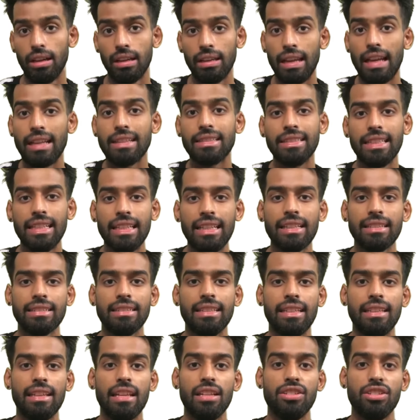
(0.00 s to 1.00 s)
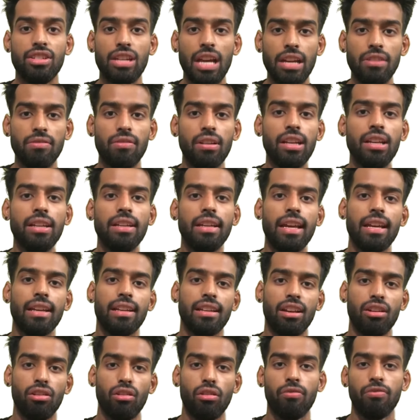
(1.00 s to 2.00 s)
Like seriously, they genuinely take
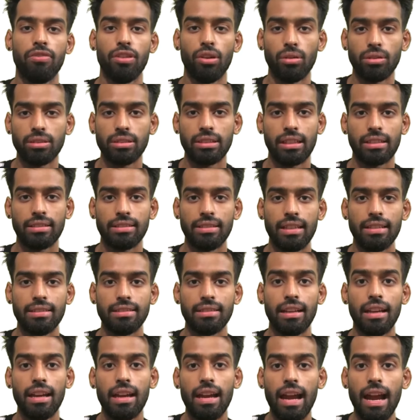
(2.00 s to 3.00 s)
care of your success